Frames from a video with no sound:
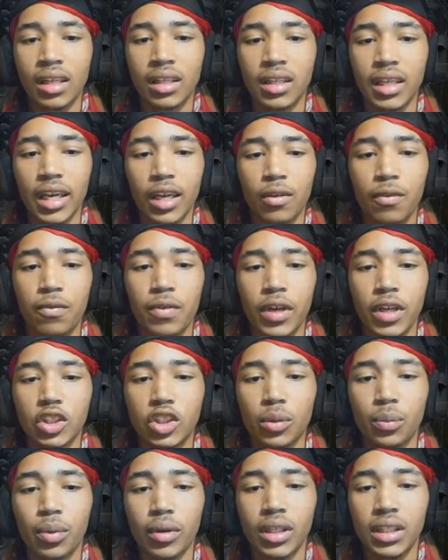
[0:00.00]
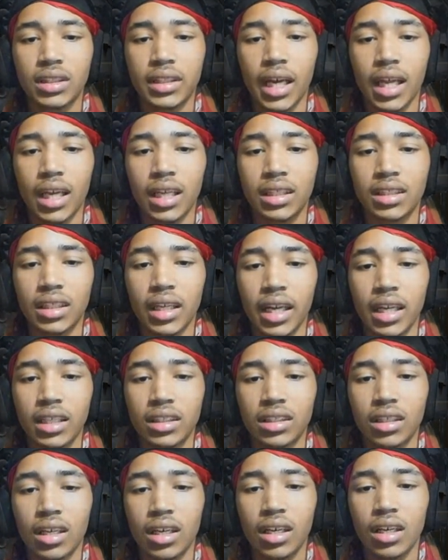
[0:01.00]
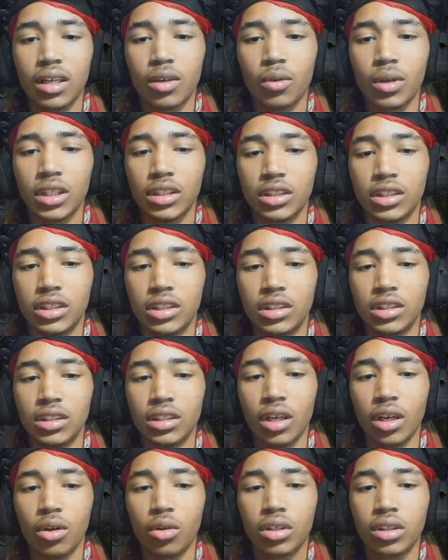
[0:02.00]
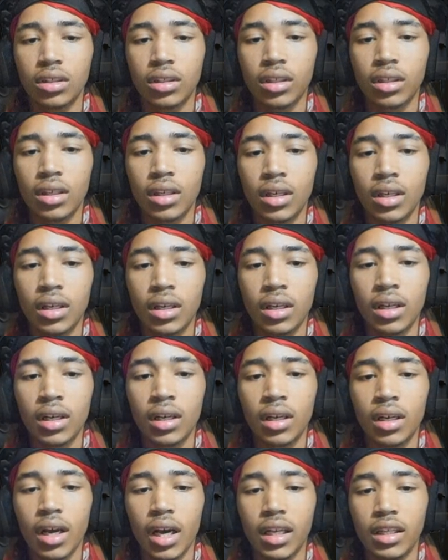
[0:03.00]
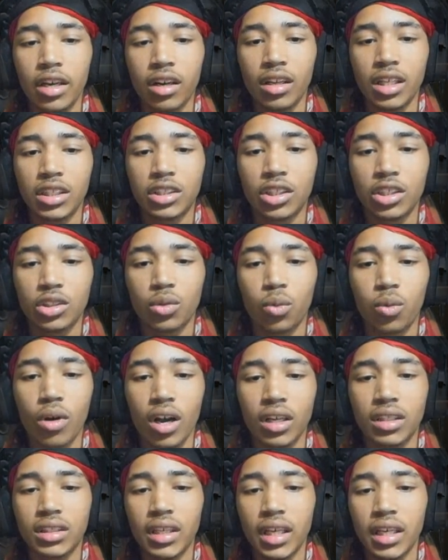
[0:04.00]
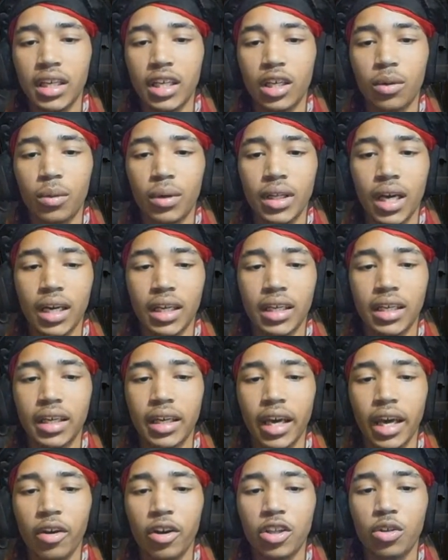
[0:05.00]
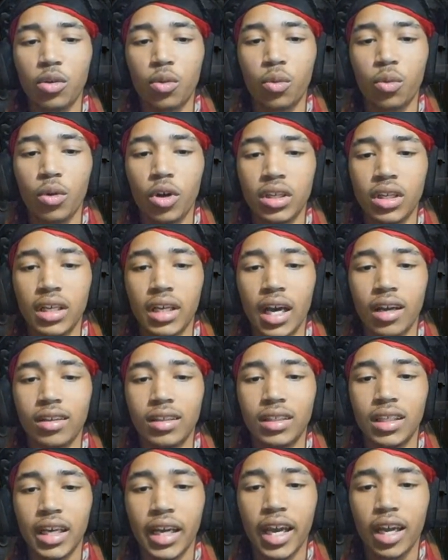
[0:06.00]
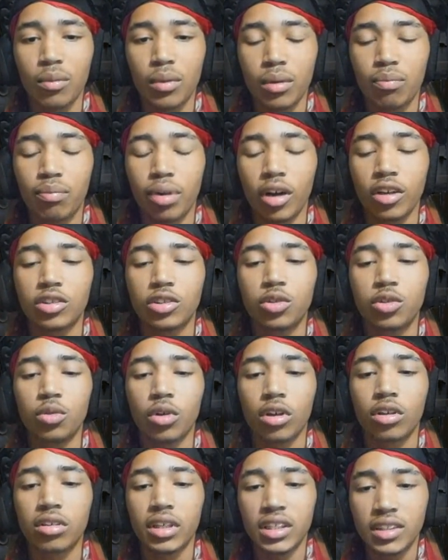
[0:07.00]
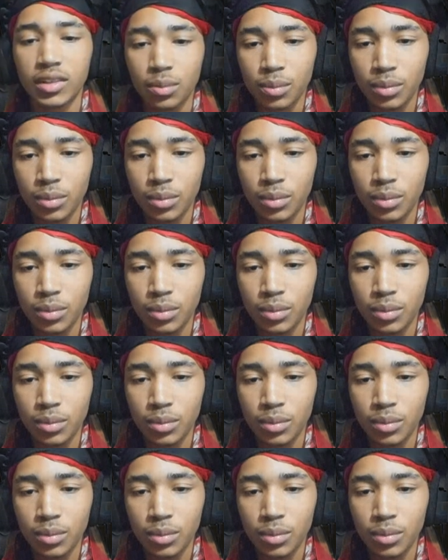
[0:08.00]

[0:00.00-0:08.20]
The invincible intelligent agent, huh? What a joke. I literally just walked in here without a care in the world and now look at me, burnt to a crisp.